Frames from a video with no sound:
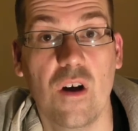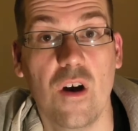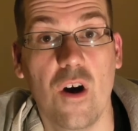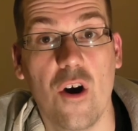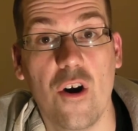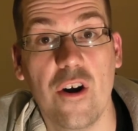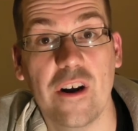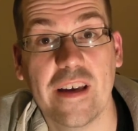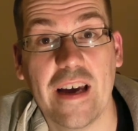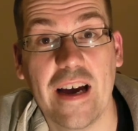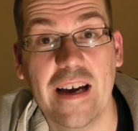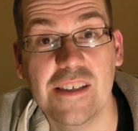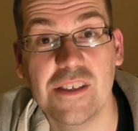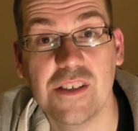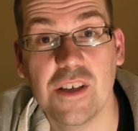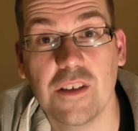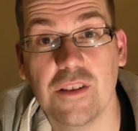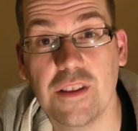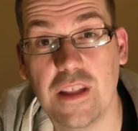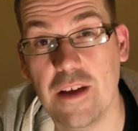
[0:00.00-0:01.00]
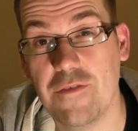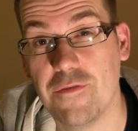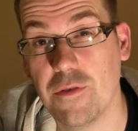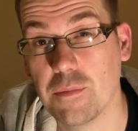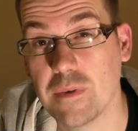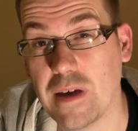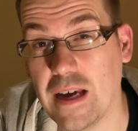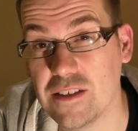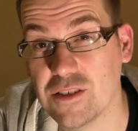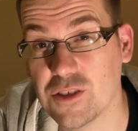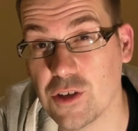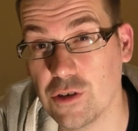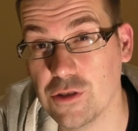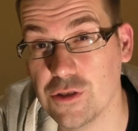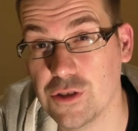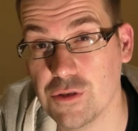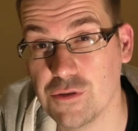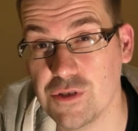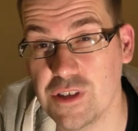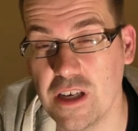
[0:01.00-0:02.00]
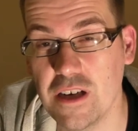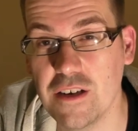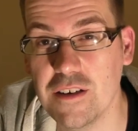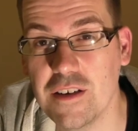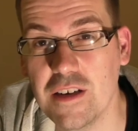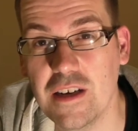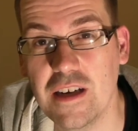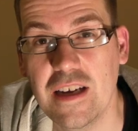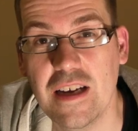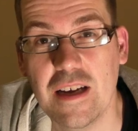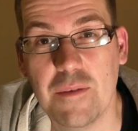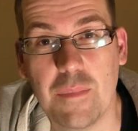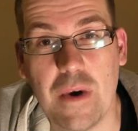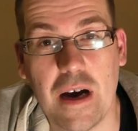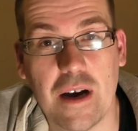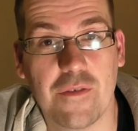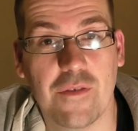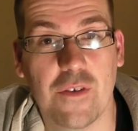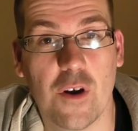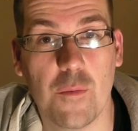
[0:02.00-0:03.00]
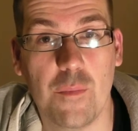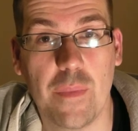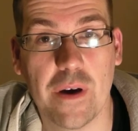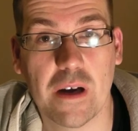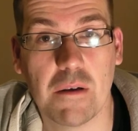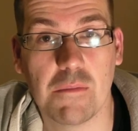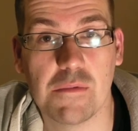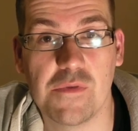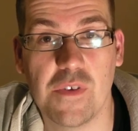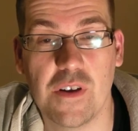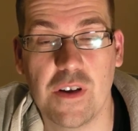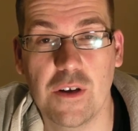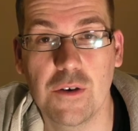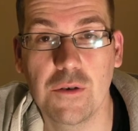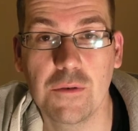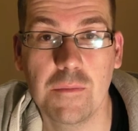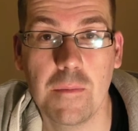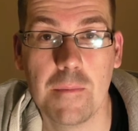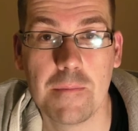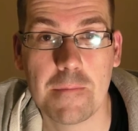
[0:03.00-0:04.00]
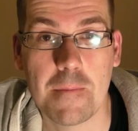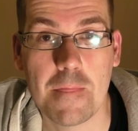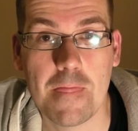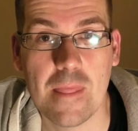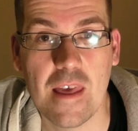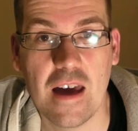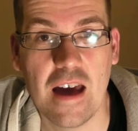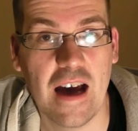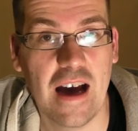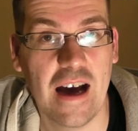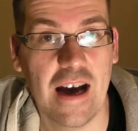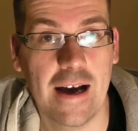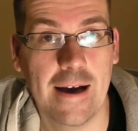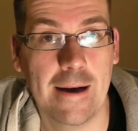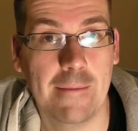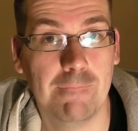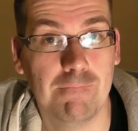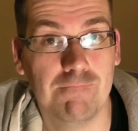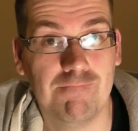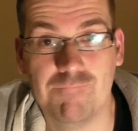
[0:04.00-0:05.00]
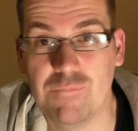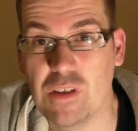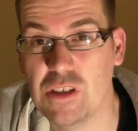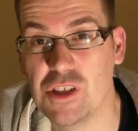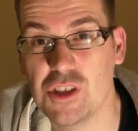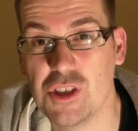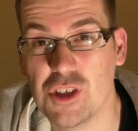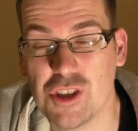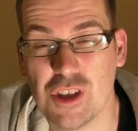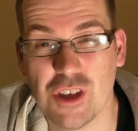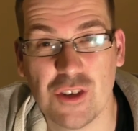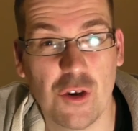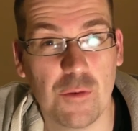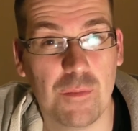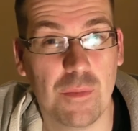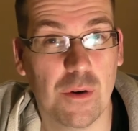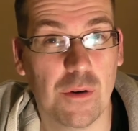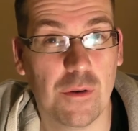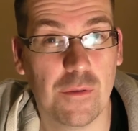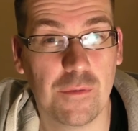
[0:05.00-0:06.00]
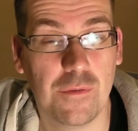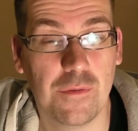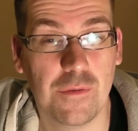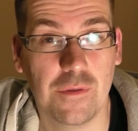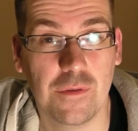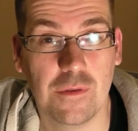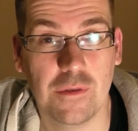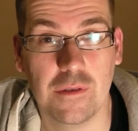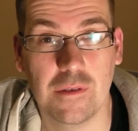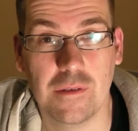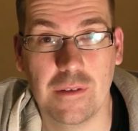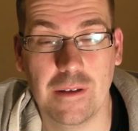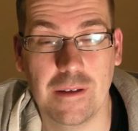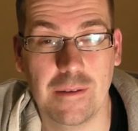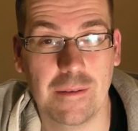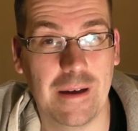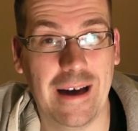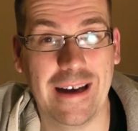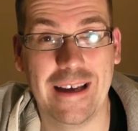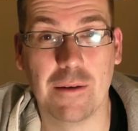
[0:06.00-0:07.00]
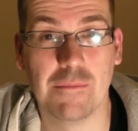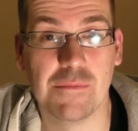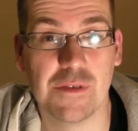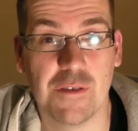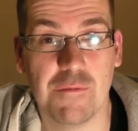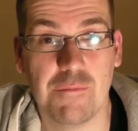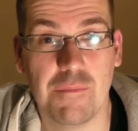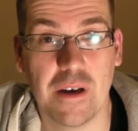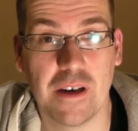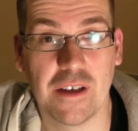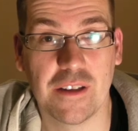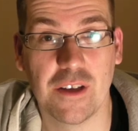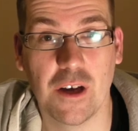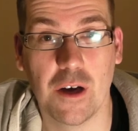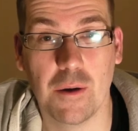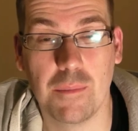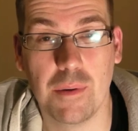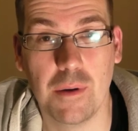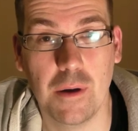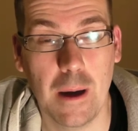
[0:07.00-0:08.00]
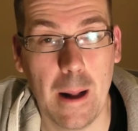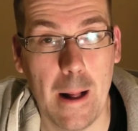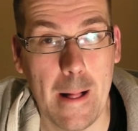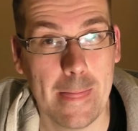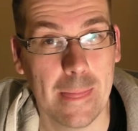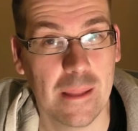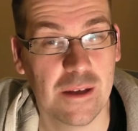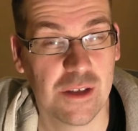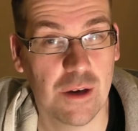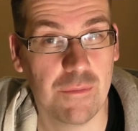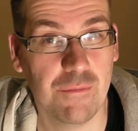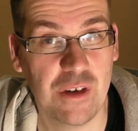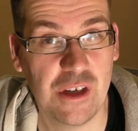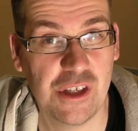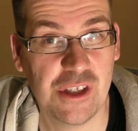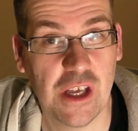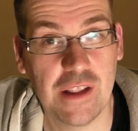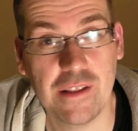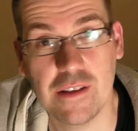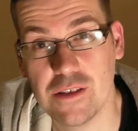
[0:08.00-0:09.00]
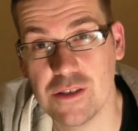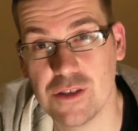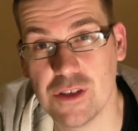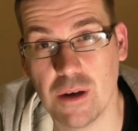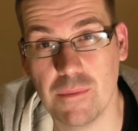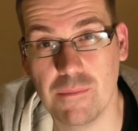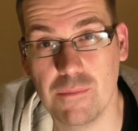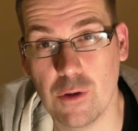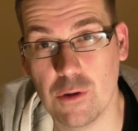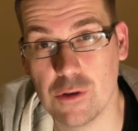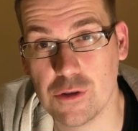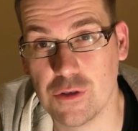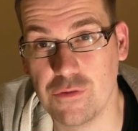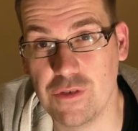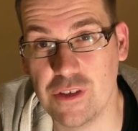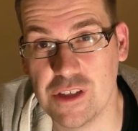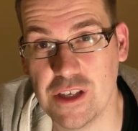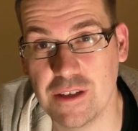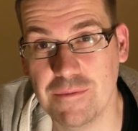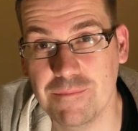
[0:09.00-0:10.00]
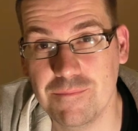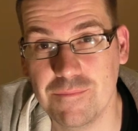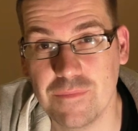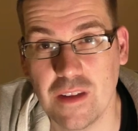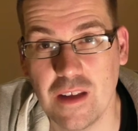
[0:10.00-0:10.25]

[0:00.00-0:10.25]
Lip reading: Alright guys, Dave from King's Consoles here, back for another pickups video. This is just a group of items I've picked up, some recent, some not so recent.